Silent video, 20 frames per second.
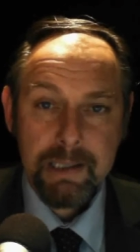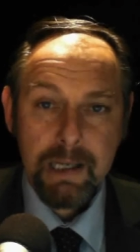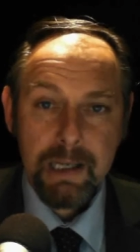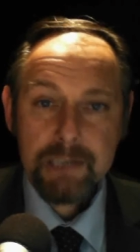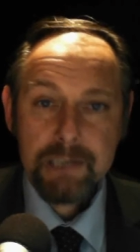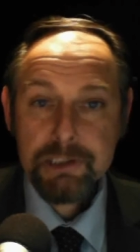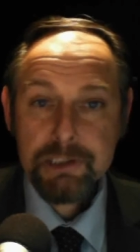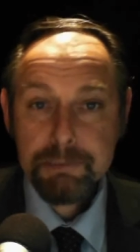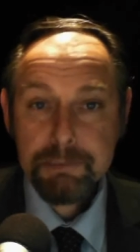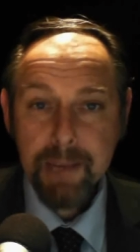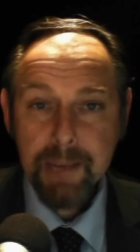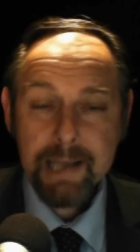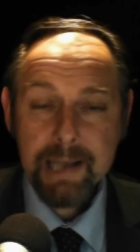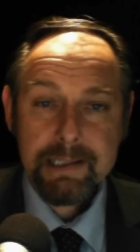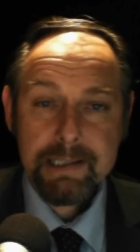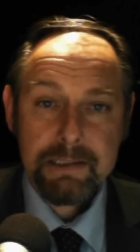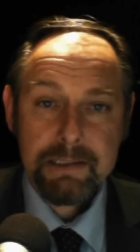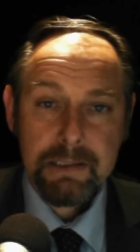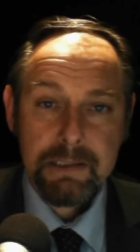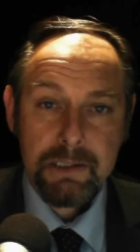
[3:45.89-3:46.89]
as Spain
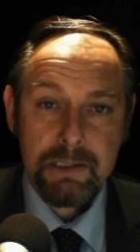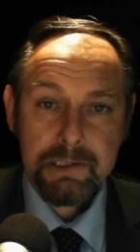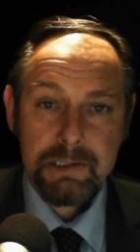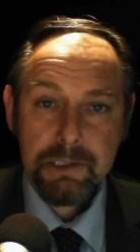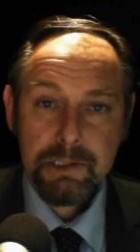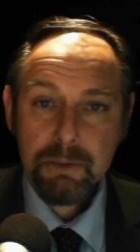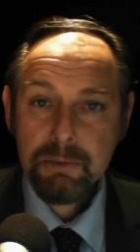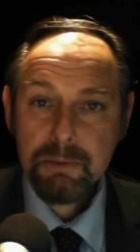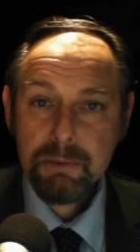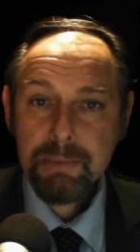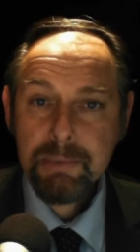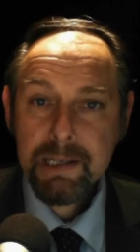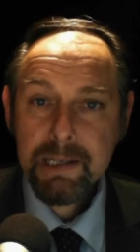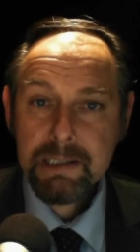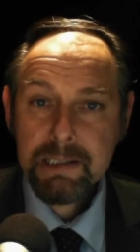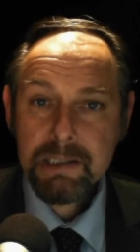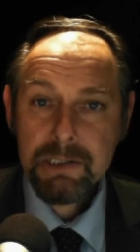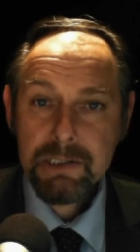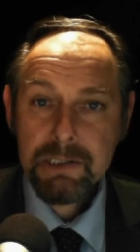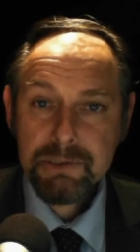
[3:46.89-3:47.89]
and other
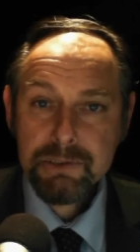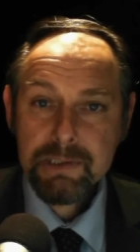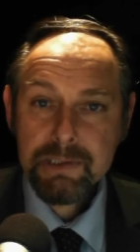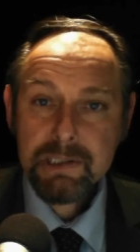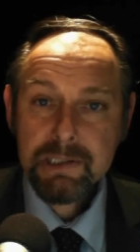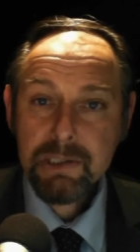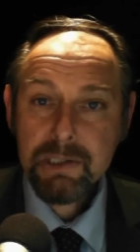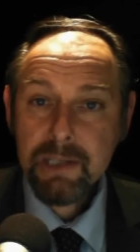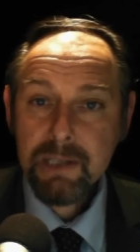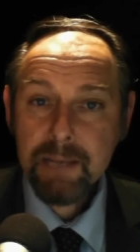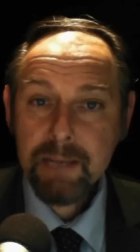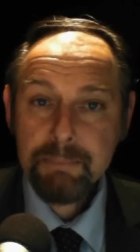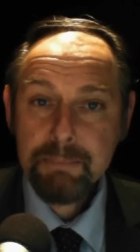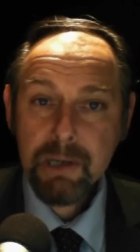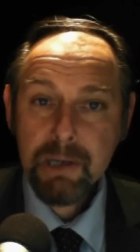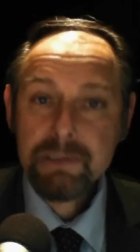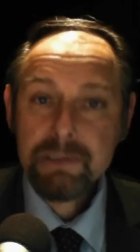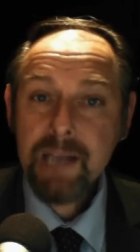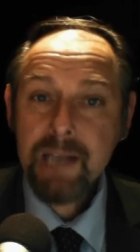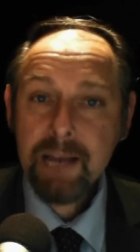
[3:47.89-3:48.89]
European countries could
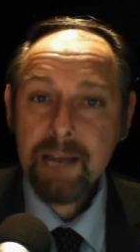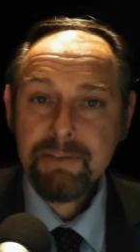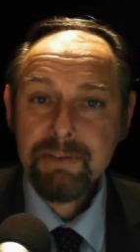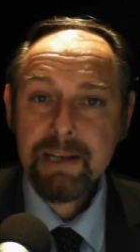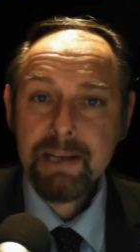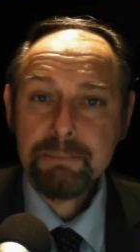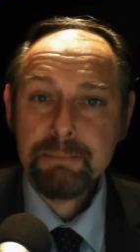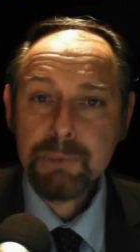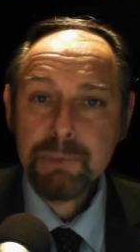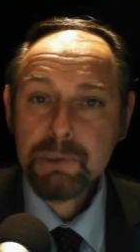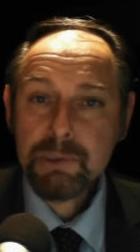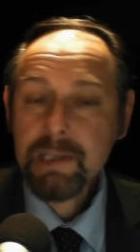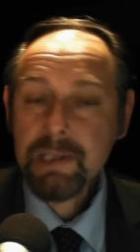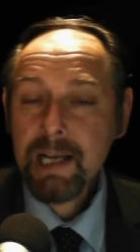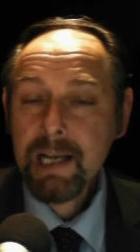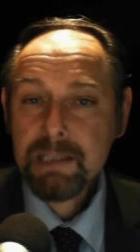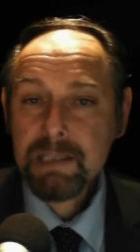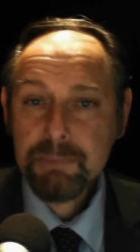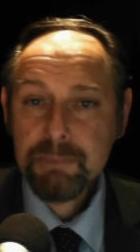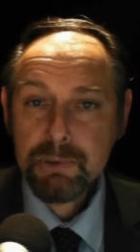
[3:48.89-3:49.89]
impose heavy import and
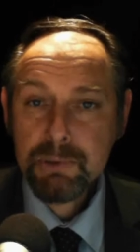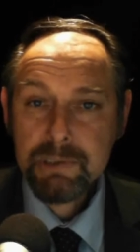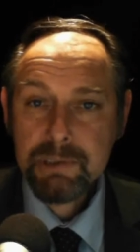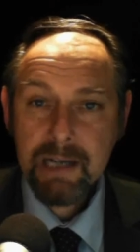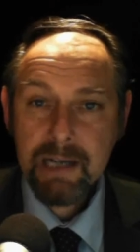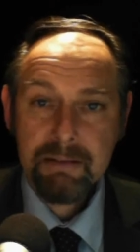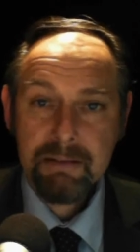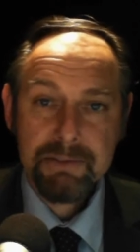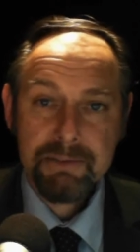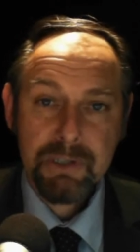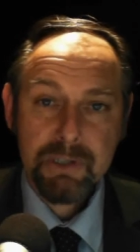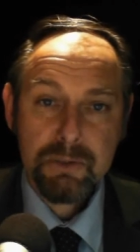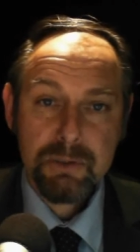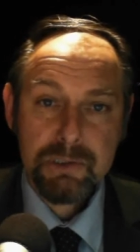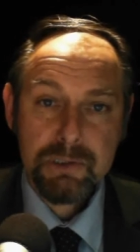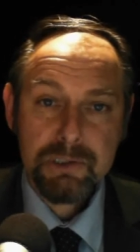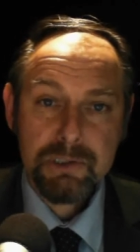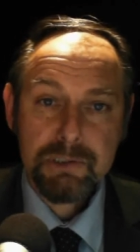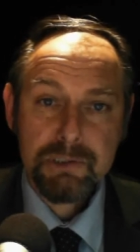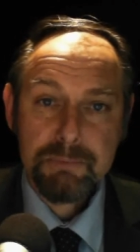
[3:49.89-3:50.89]
export tariffs on
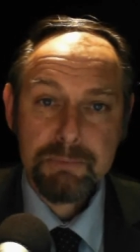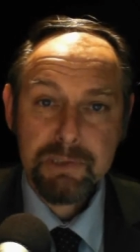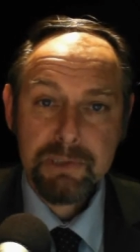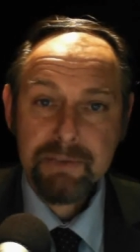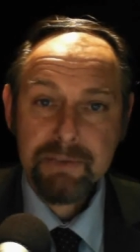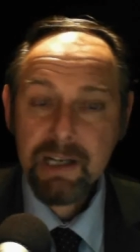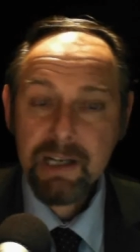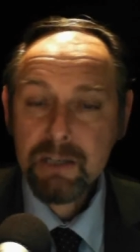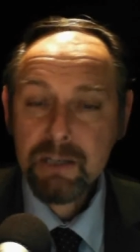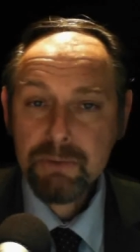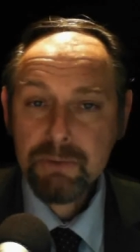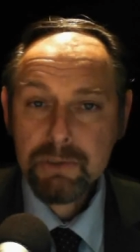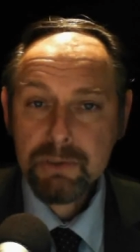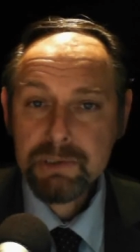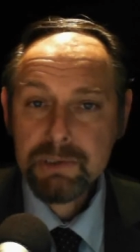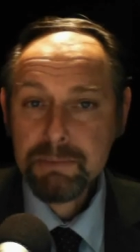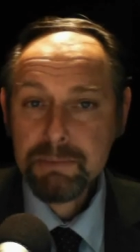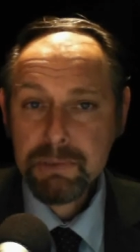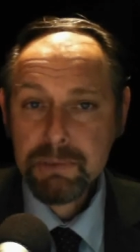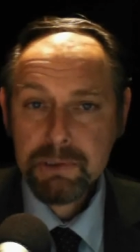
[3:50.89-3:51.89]
goods moving across
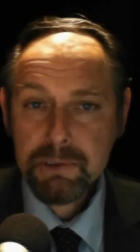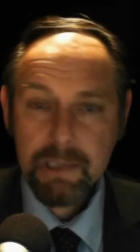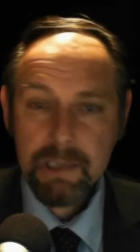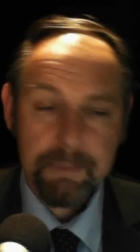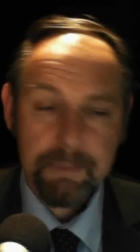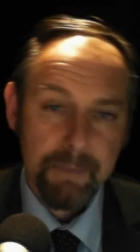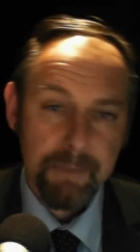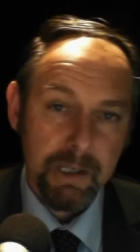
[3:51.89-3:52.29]
the border.